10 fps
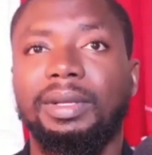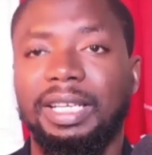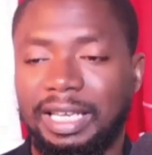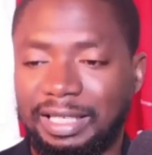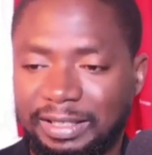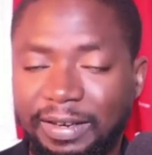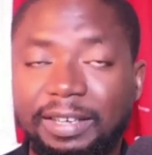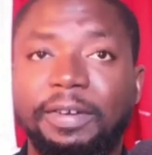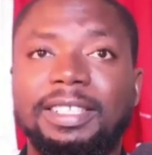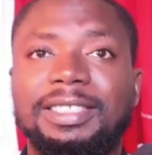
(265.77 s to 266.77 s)
is very
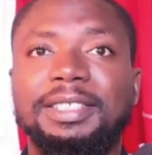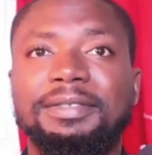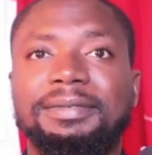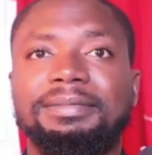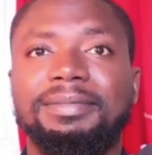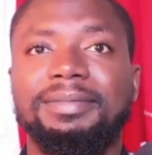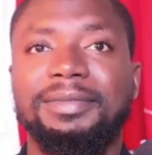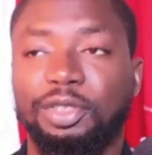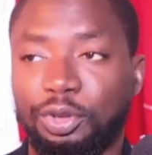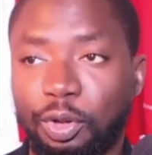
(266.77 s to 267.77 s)
effective,
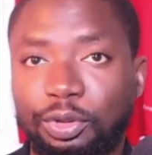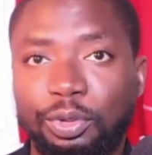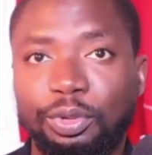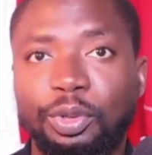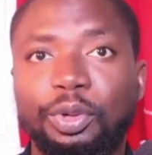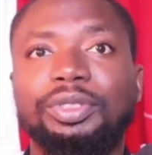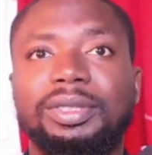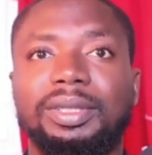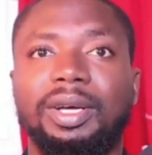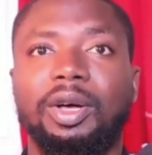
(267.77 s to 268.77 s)
scores good goals,
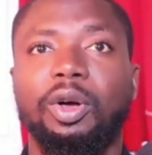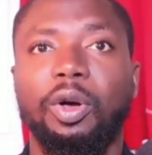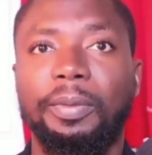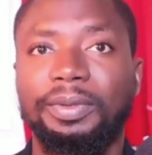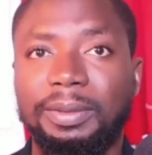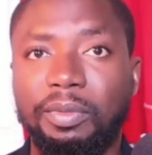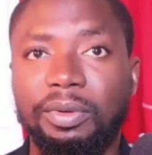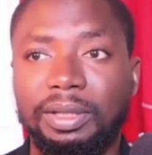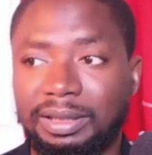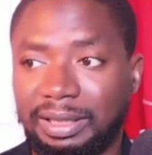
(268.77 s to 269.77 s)
comes in
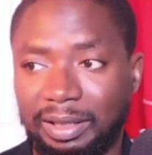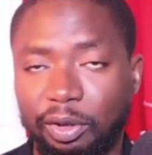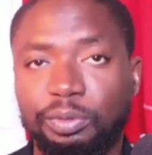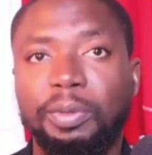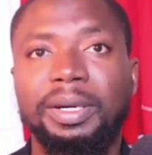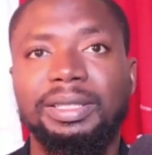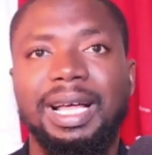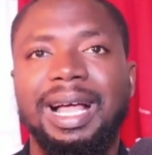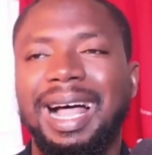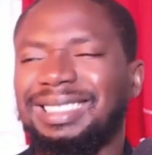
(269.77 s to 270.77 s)
the clutch moment,
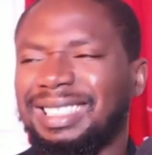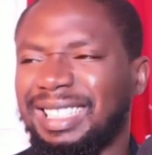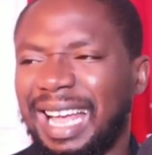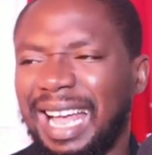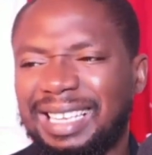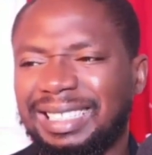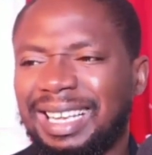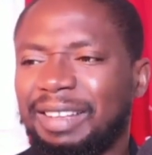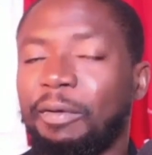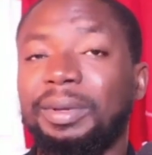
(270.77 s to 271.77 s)
has,
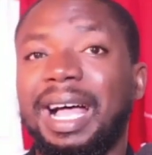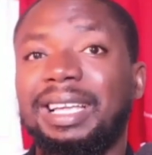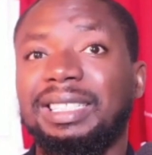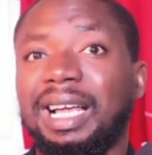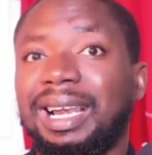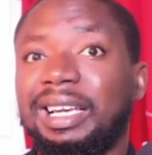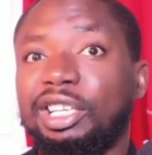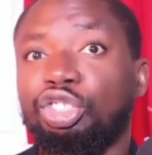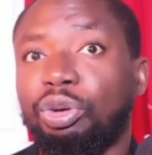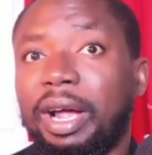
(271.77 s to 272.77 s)
for me, a cleaner
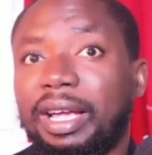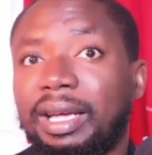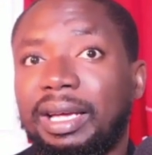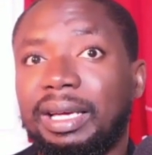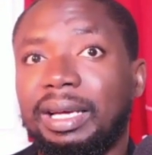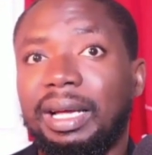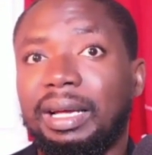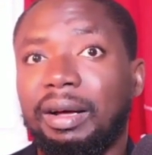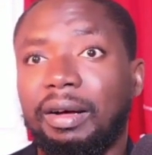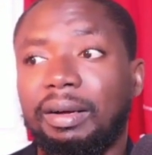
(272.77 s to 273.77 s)
strike
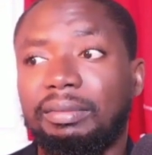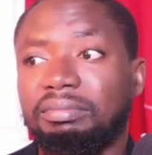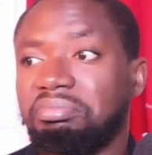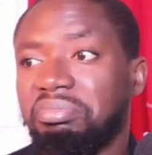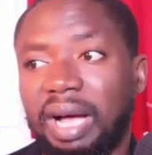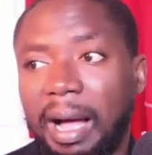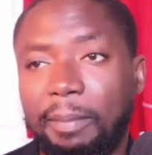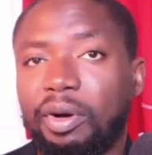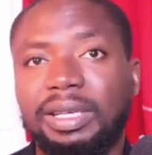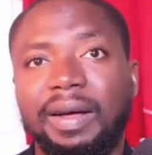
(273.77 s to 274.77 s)

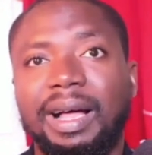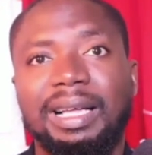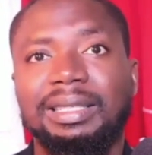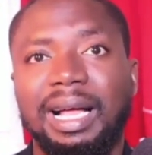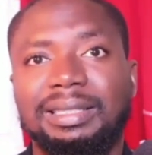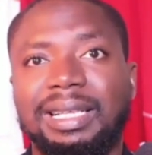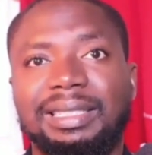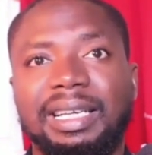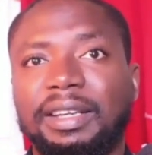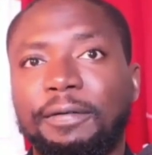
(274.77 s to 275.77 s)
amongst our Arsenal
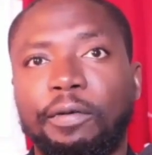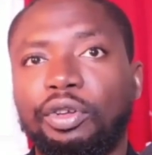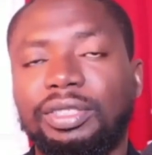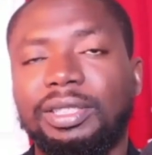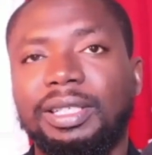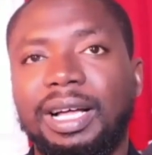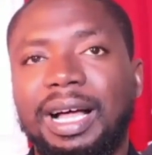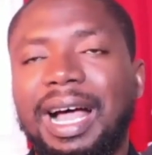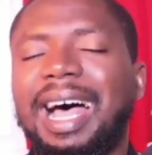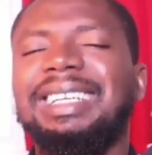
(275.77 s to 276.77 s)
attacking force,
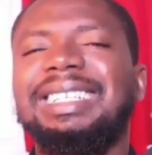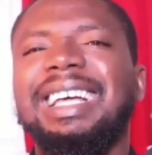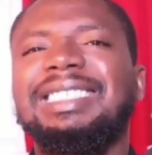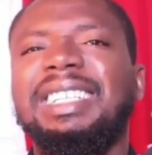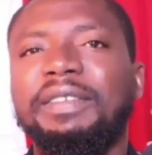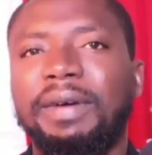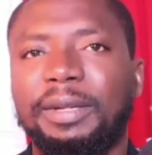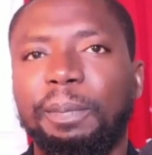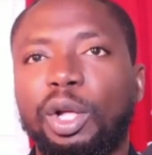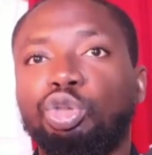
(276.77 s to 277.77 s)
and he has delivered
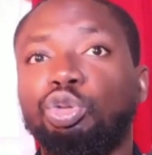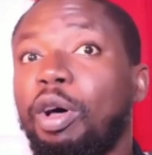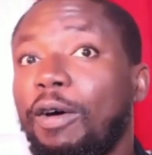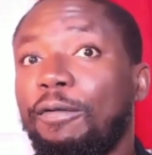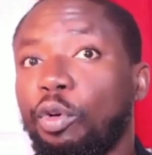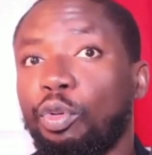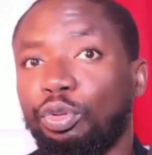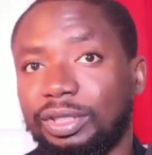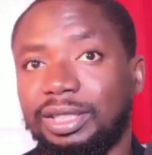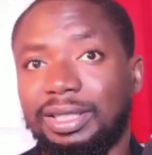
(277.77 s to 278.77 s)
12 goals
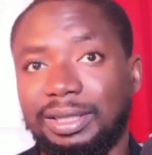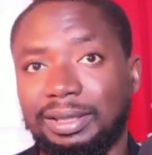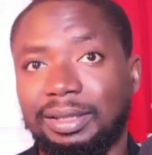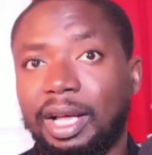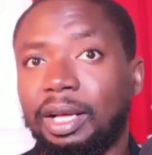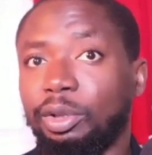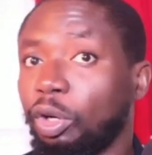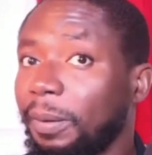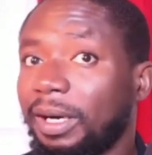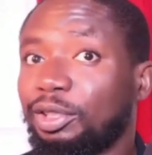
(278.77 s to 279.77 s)
this season.
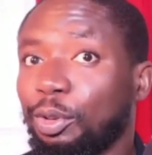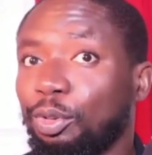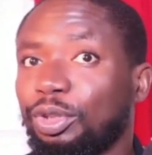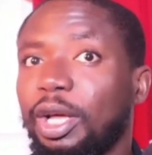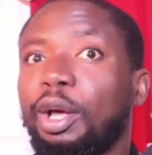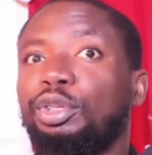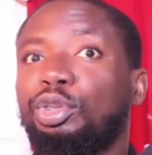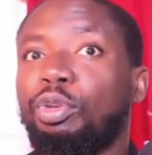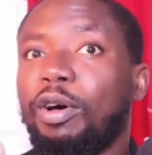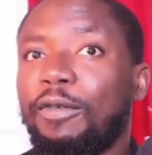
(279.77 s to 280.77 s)
Non-penalty goals,
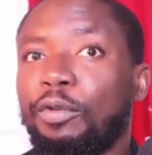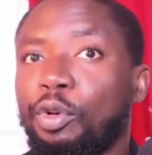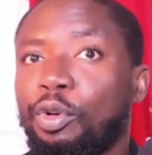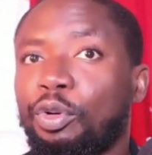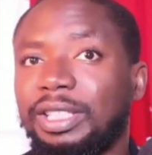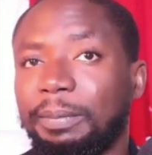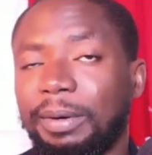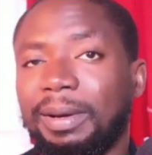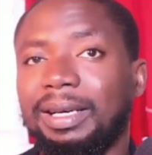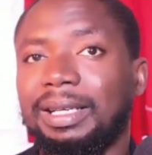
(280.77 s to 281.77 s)
12 goals in the Premier
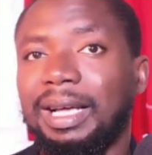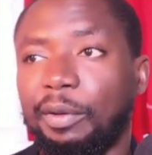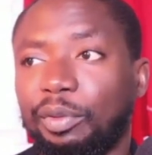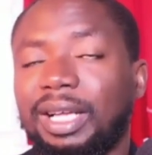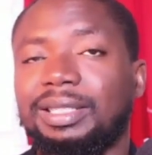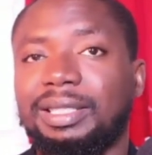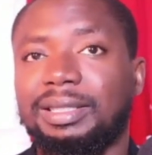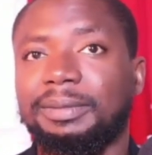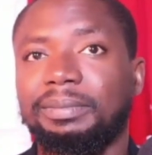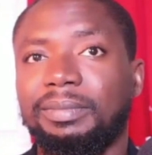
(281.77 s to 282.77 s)
League and 1 assist.
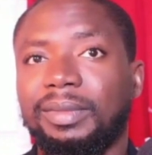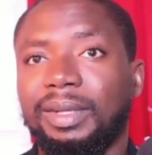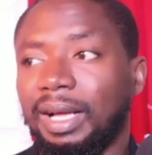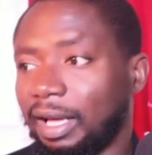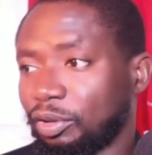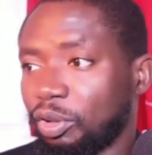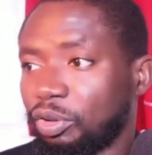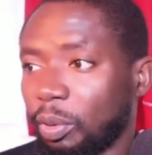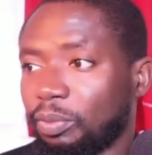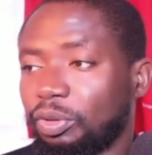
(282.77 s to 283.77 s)
And scored some
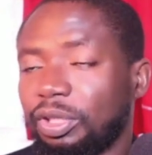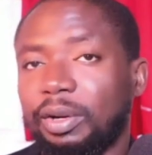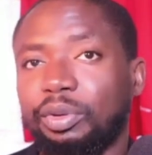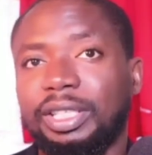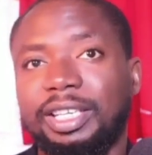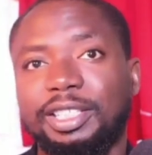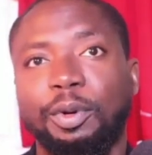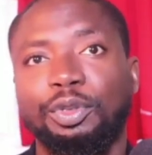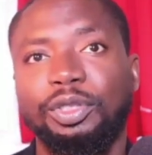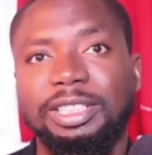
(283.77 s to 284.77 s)
crucial goals against
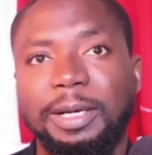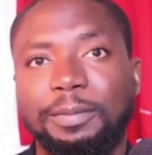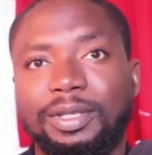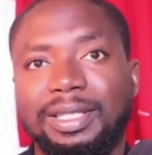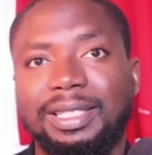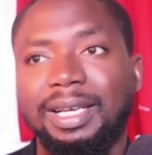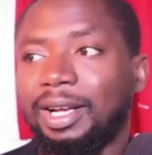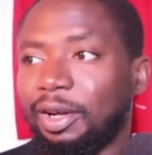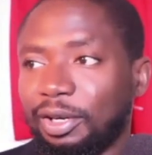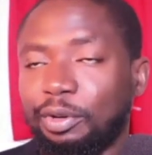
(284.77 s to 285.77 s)
Porto in the Champions League,
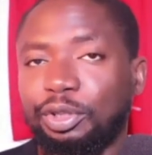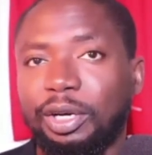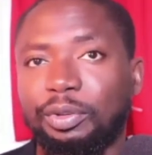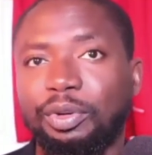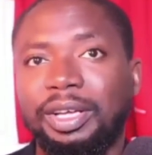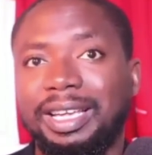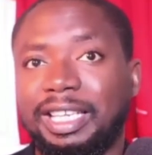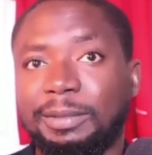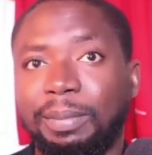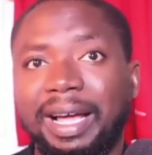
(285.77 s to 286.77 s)
another crucial goal against
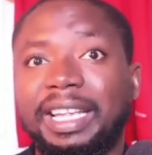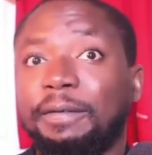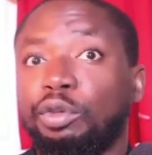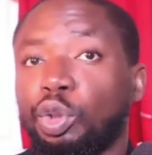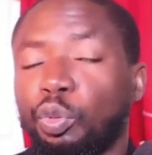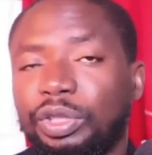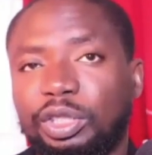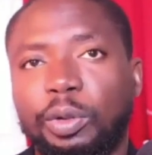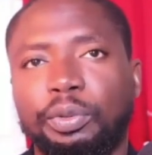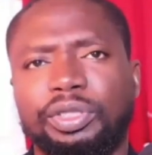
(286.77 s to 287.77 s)
Bayern, even though we did not
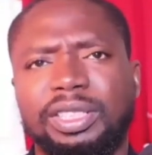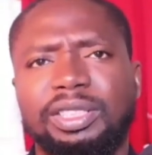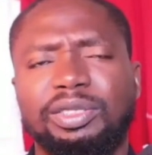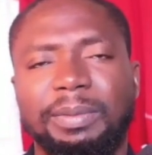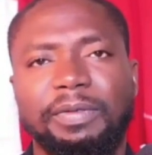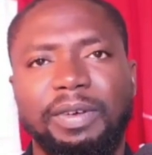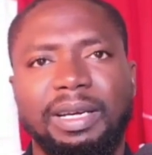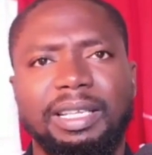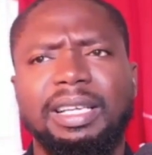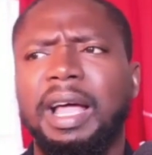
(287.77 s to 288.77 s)
proceed to semi-finals.
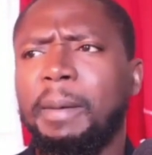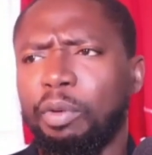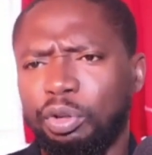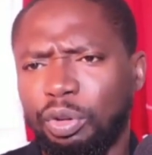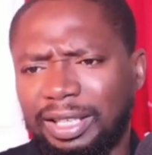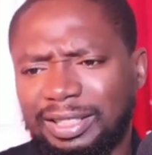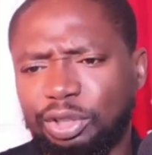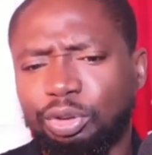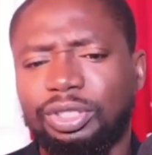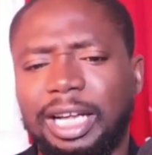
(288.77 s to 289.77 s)
But you can see
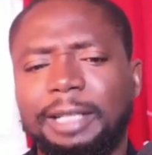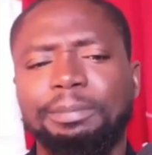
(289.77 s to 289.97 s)
Trossard